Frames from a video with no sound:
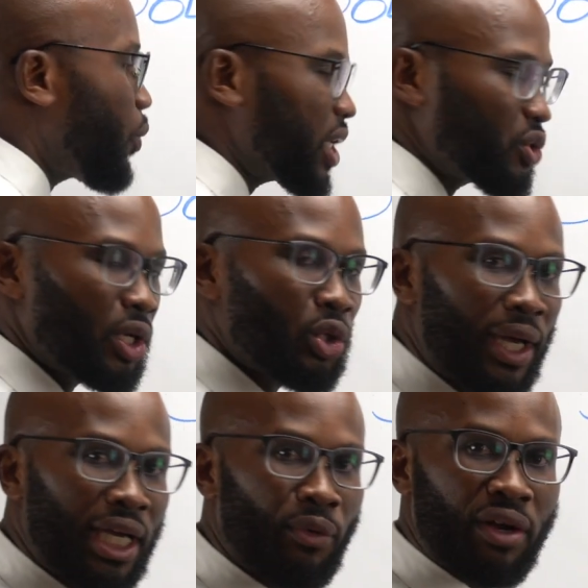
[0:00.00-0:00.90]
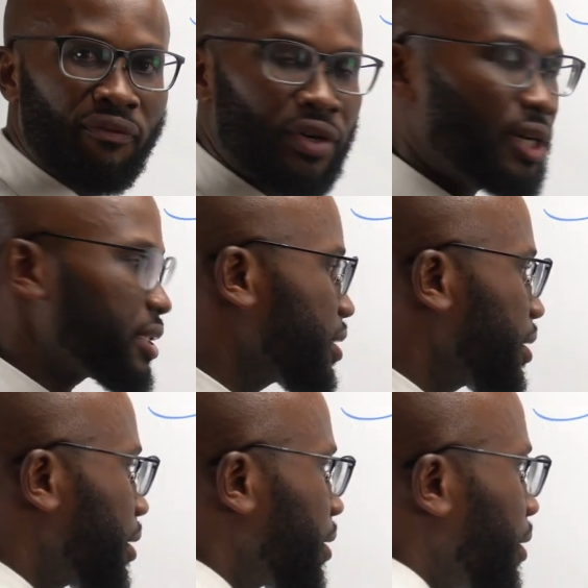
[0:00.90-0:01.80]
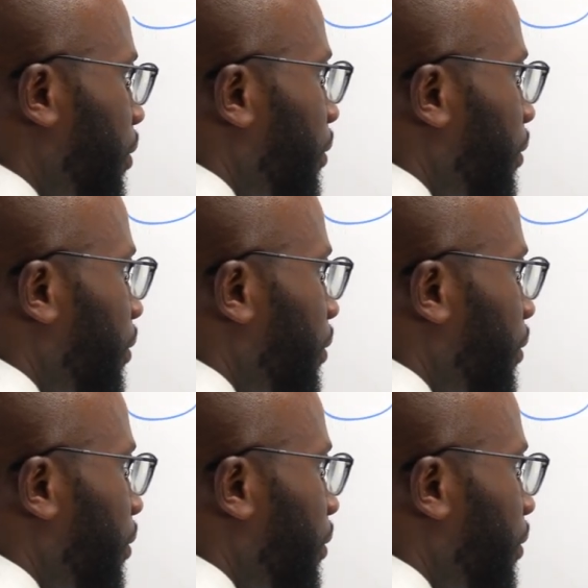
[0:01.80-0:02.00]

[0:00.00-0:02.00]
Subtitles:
which one do I get rid of first? The